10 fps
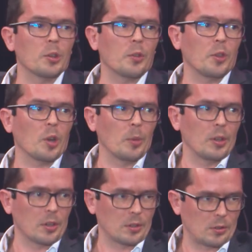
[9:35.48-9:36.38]
of
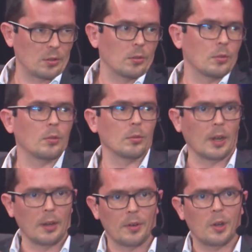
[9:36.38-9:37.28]
kilometers to
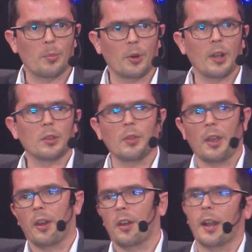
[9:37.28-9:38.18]
deliver the product to
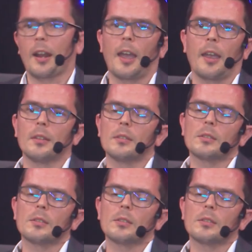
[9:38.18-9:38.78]
Hungarian clients.